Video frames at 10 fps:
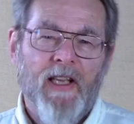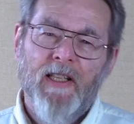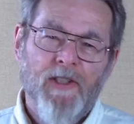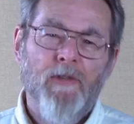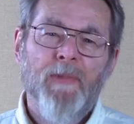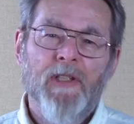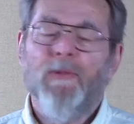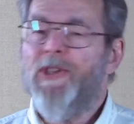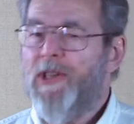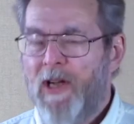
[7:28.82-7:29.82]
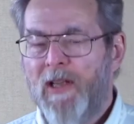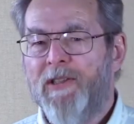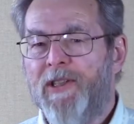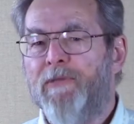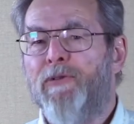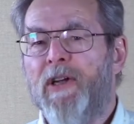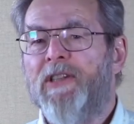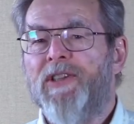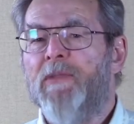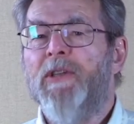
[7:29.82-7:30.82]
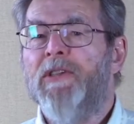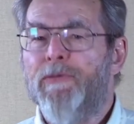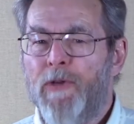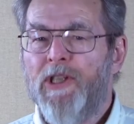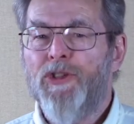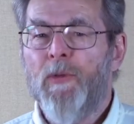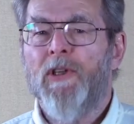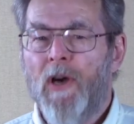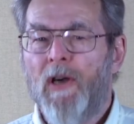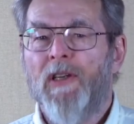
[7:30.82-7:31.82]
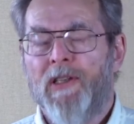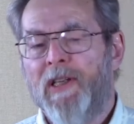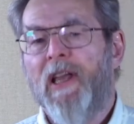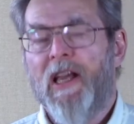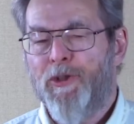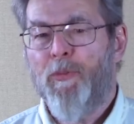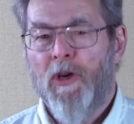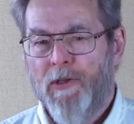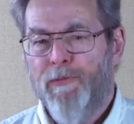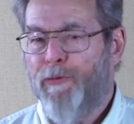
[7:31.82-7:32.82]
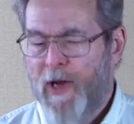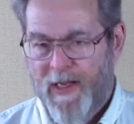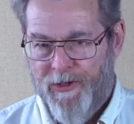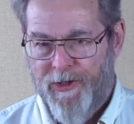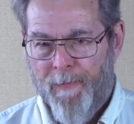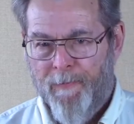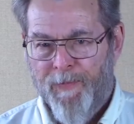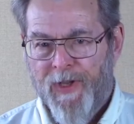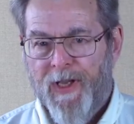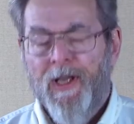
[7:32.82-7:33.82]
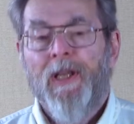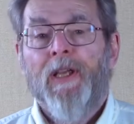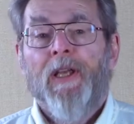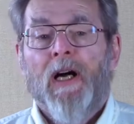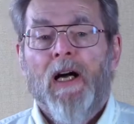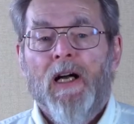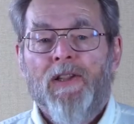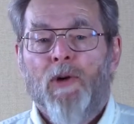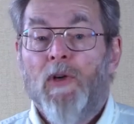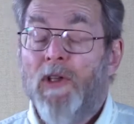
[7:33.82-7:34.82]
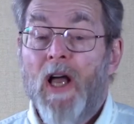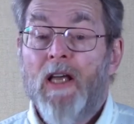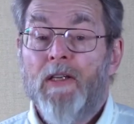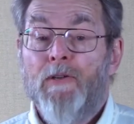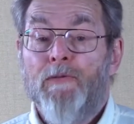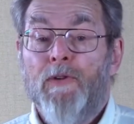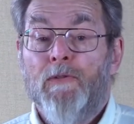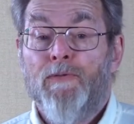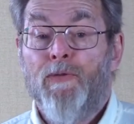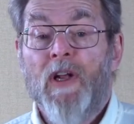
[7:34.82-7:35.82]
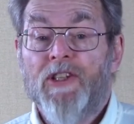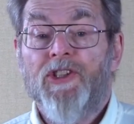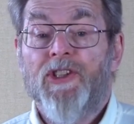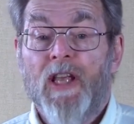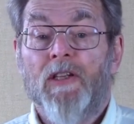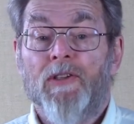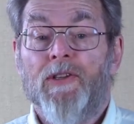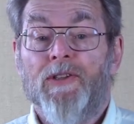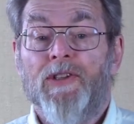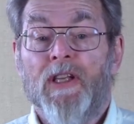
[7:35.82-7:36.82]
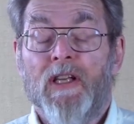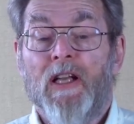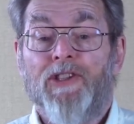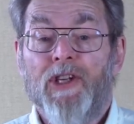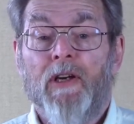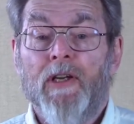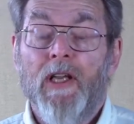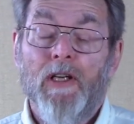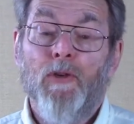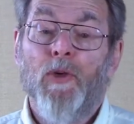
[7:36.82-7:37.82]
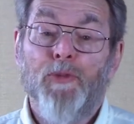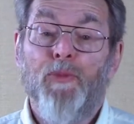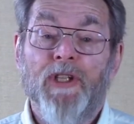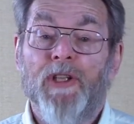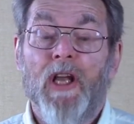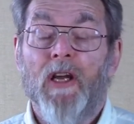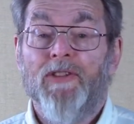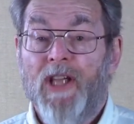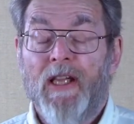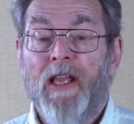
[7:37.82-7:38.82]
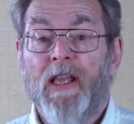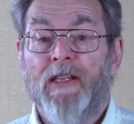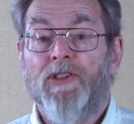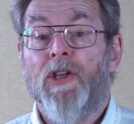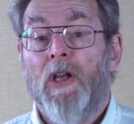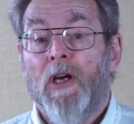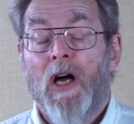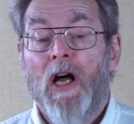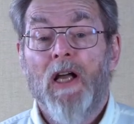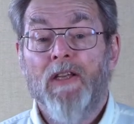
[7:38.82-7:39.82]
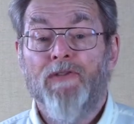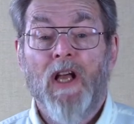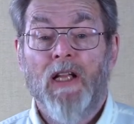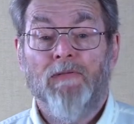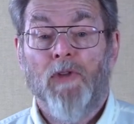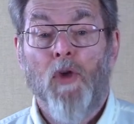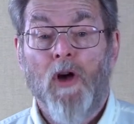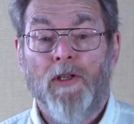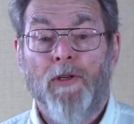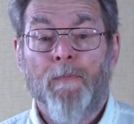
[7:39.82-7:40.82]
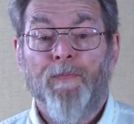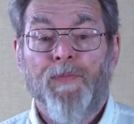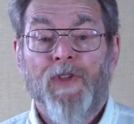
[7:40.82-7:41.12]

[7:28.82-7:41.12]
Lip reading: And I don't mean it was a colony of France, I mean the French regarded it as part of France. There were a lot of French settlers in Algeria who had been there decades, if not longer.